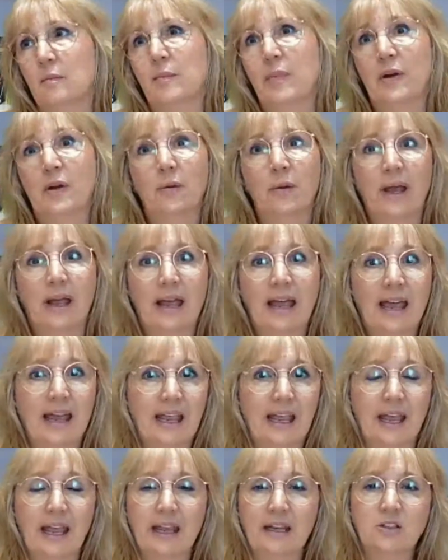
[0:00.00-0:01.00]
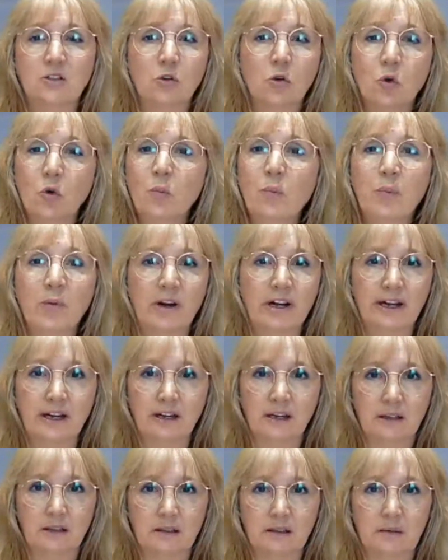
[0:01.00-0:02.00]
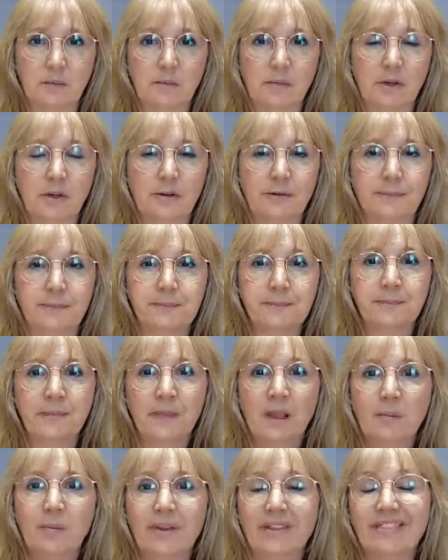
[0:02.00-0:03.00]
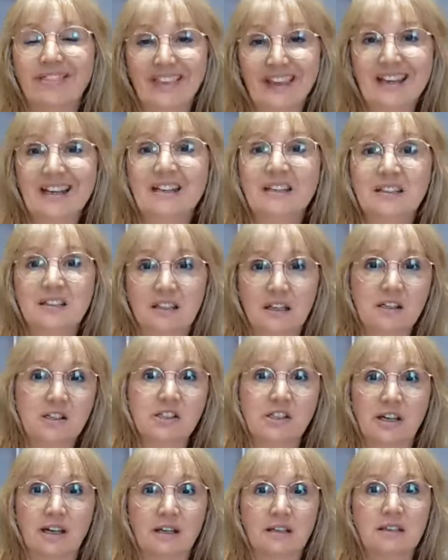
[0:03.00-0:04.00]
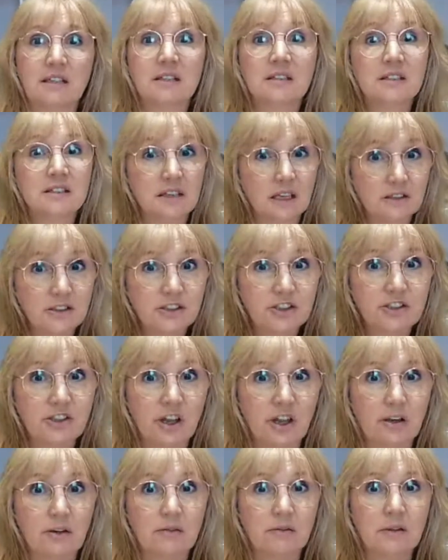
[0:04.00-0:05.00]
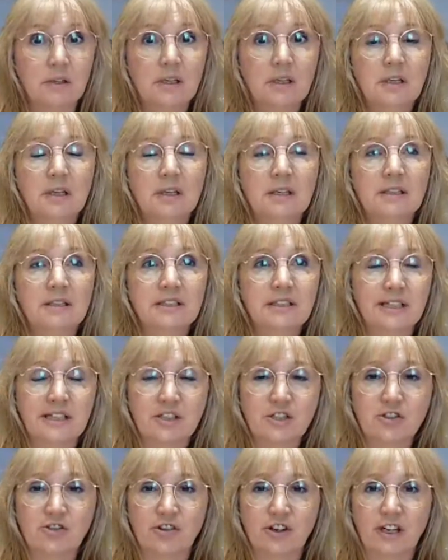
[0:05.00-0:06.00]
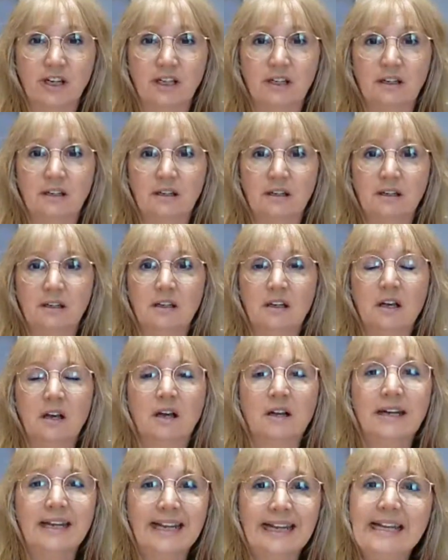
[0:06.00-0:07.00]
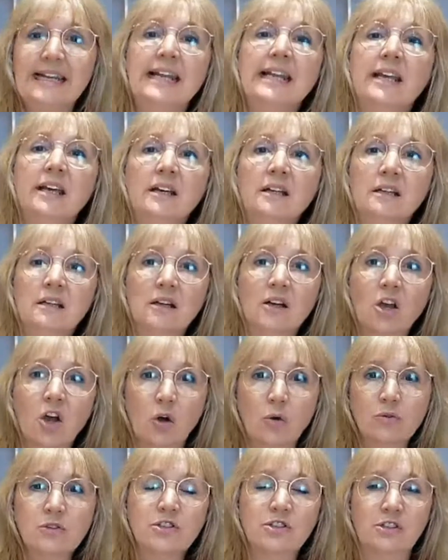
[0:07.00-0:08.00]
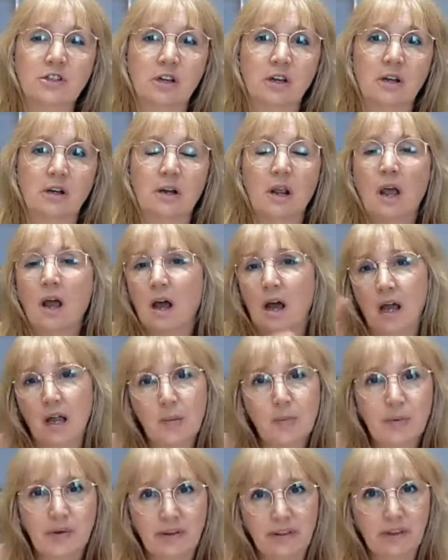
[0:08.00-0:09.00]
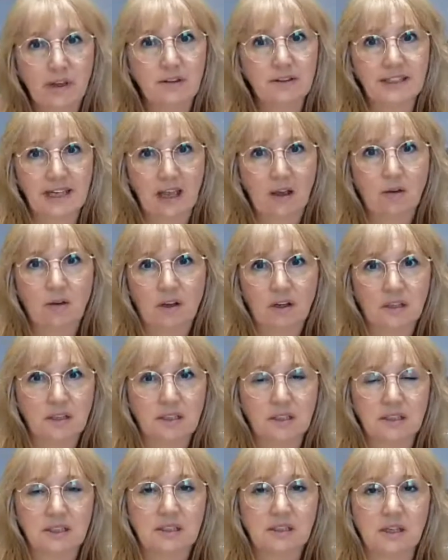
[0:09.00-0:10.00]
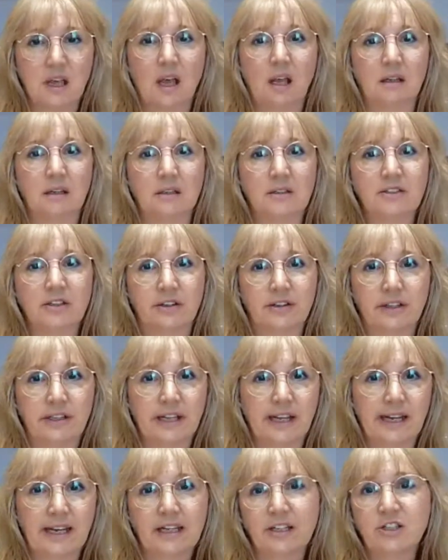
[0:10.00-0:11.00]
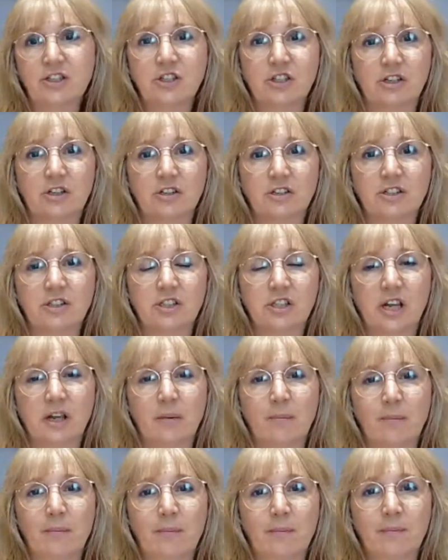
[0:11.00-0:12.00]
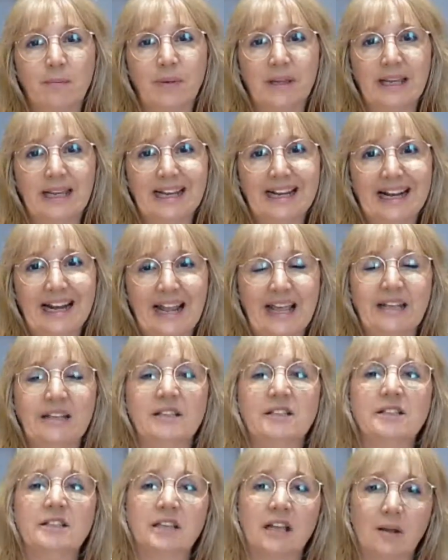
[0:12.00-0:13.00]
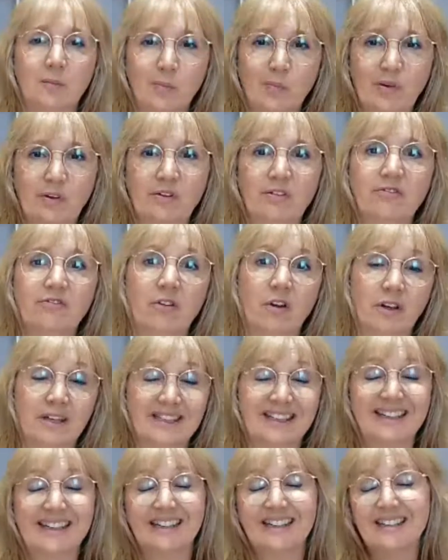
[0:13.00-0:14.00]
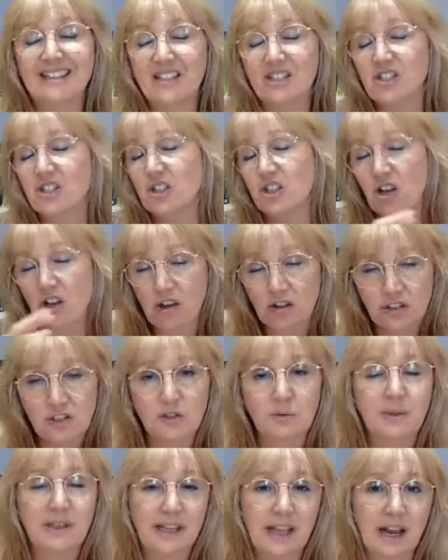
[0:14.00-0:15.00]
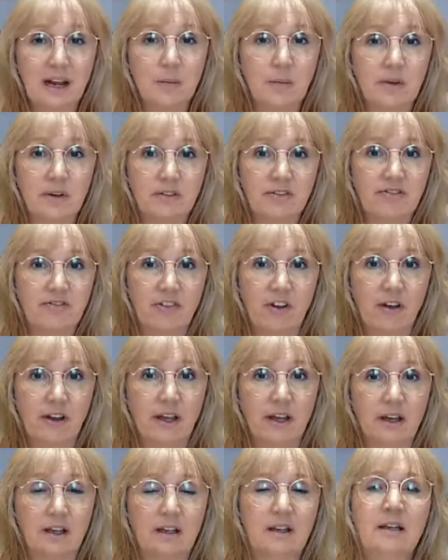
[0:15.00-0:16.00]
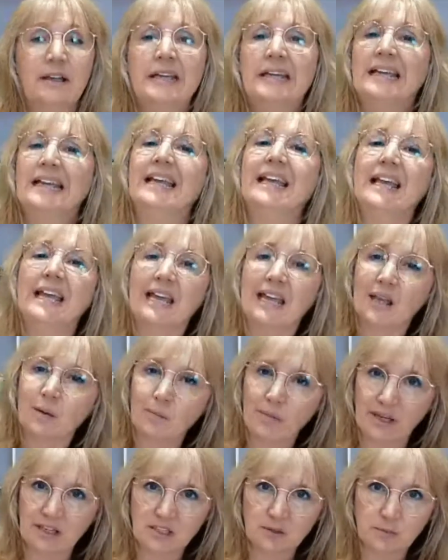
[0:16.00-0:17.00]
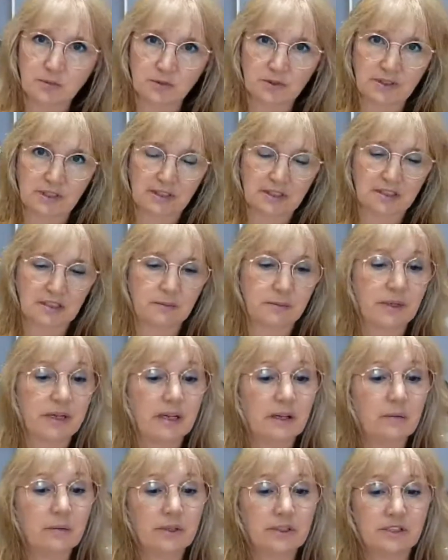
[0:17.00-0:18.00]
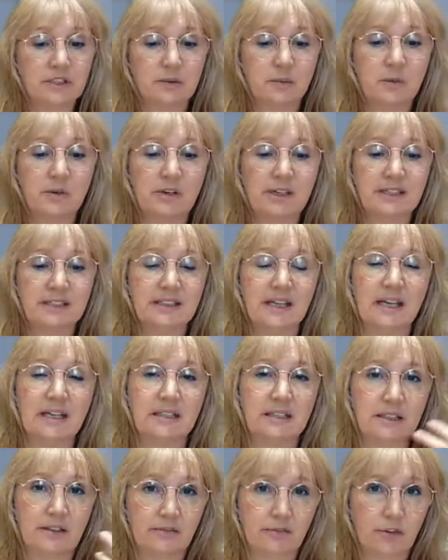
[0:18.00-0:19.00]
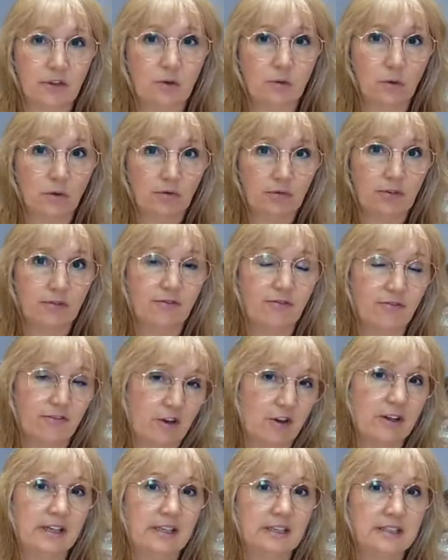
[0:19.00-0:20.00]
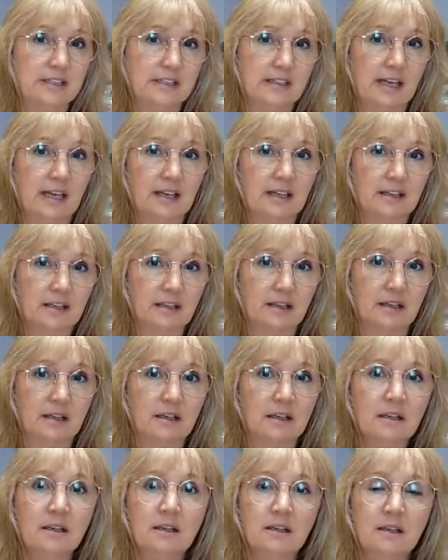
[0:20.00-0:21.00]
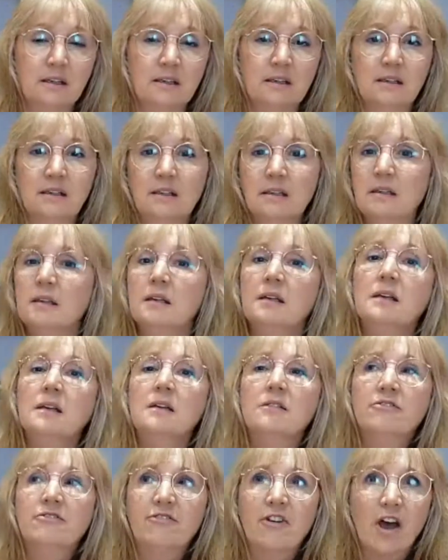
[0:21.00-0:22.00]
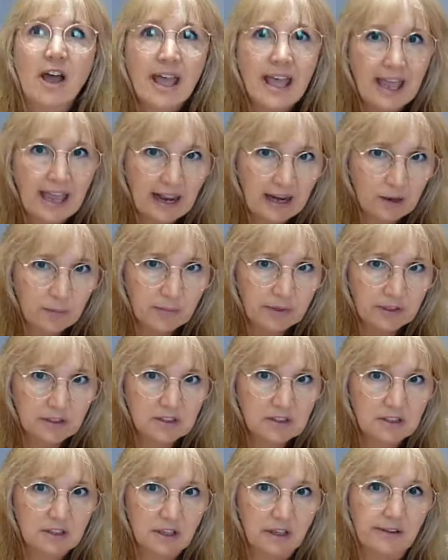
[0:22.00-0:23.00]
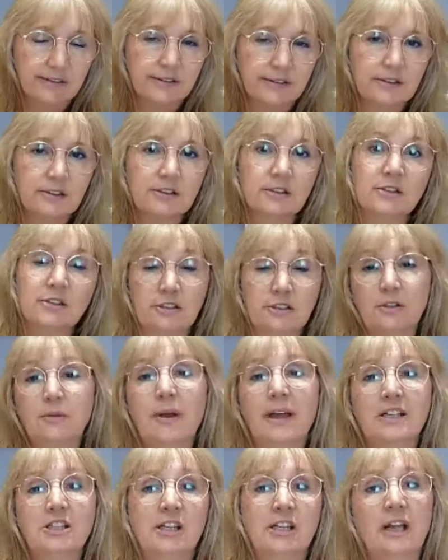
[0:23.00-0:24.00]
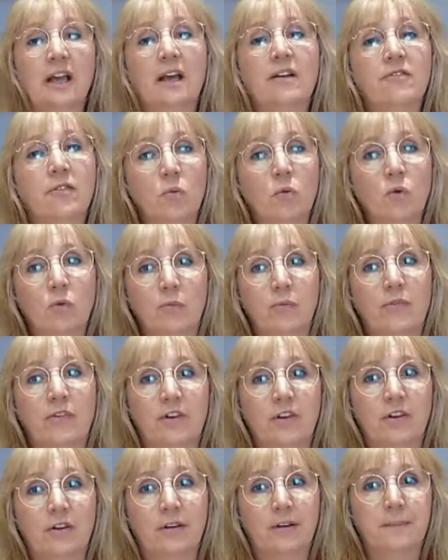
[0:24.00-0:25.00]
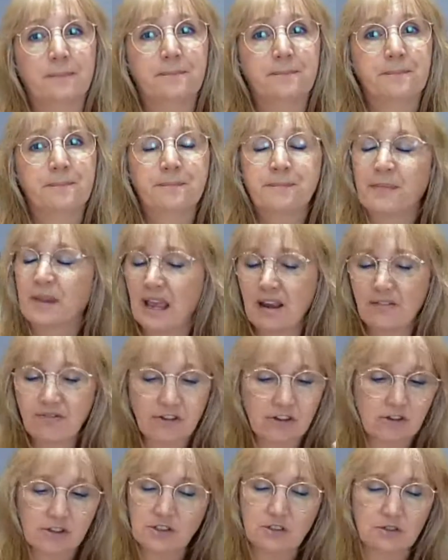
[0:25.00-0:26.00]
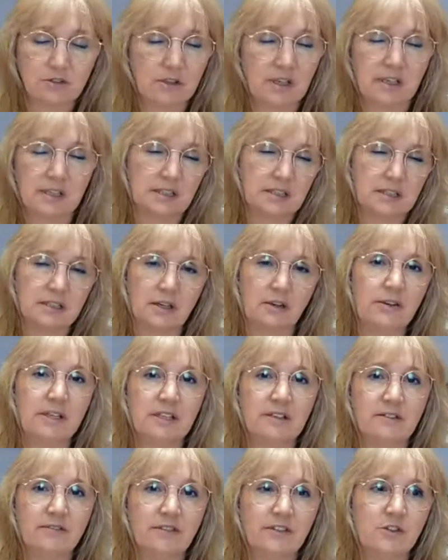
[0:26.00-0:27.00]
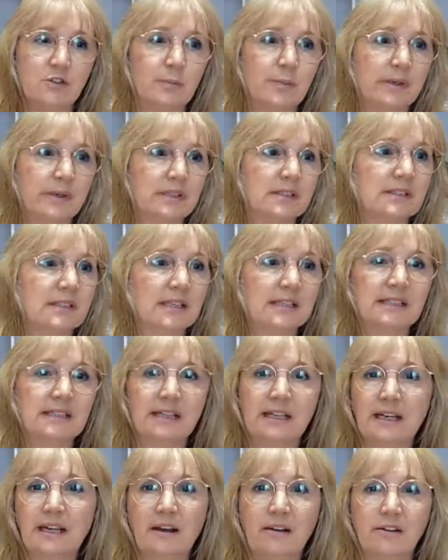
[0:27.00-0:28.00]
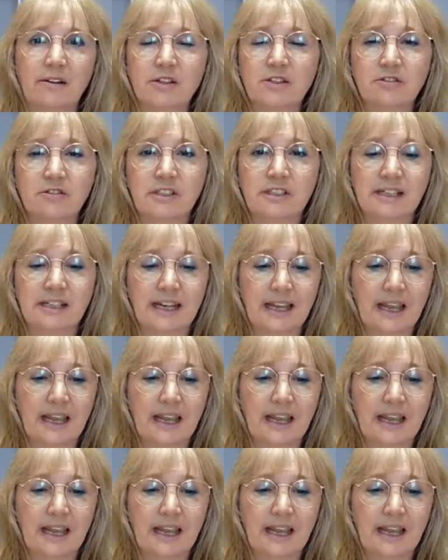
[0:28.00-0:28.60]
blue agate, all brilliant under the moon. But things such as sunstone, citrine, carnelian, goldstone, I put those out under the sun so that they can charge and be cleansed and purified and charged with the element of fire. It makes more sense to me, which, as Maria says, if you often find that the fire element stones do actually have a warmth to them. Every crystal has its own individual personality and characteristic